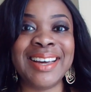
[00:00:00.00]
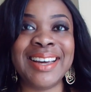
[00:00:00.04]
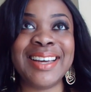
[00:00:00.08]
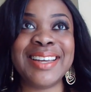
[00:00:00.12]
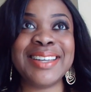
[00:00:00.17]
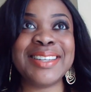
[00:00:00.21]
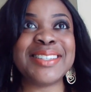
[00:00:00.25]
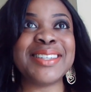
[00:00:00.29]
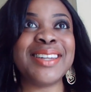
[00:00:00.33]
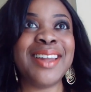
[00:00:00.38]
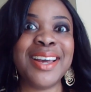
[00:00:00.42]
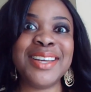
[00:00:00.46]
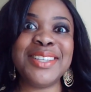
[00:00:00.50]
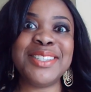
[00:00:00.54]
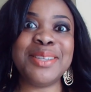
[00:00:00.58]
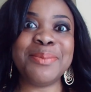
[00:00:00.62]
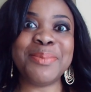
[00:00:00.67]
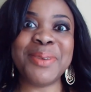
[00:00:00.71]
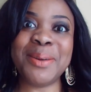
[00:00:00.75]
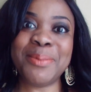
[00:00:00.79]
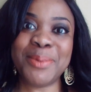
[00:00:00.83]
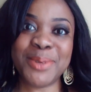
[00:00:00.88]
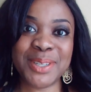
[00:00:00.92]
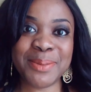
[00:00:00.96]
it's nice to
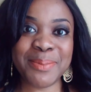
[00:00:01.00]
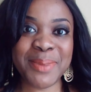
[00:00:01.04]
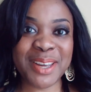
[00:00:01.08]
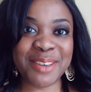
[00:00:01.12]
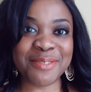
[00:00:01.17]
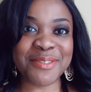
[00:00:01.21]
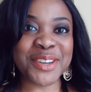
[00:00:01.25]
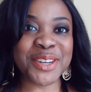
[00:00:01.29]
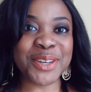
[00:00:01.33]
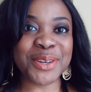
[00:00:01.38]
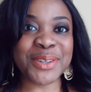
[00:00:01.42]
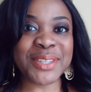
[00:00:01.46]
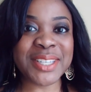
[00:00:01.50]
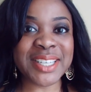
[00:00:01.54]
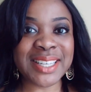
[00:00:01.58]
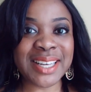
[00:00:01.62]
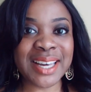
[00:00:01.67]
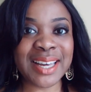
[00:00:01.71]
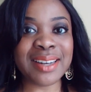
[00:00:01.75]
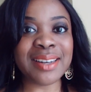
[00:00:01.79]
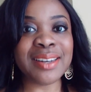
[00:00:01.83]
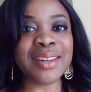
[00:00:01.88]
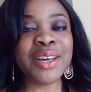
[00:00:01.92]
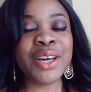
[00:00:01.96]
be able to make videos
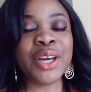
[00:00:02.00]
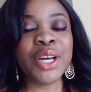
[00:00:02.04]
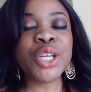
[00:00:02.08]
again.